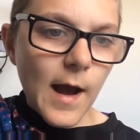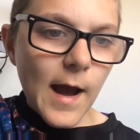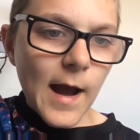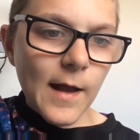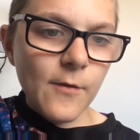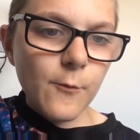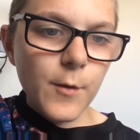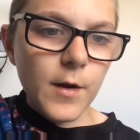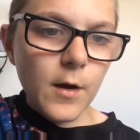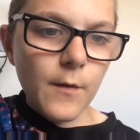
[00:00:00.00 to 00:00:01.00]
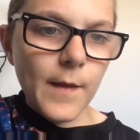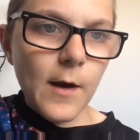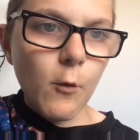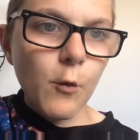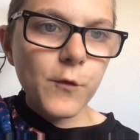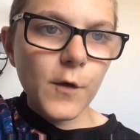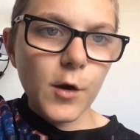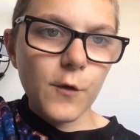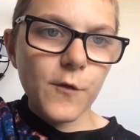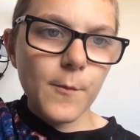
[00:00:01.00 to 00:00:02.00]
And we are now also
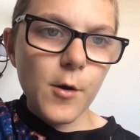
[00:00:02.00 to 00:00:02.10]
going to